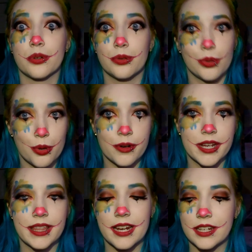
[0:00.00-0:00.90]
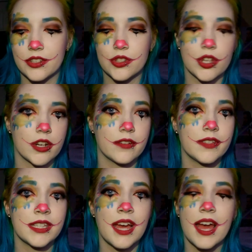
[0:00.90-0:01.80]
glory that it
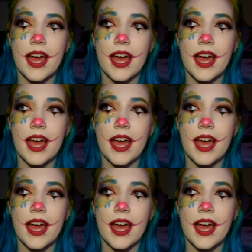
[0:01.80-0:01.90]
deserves.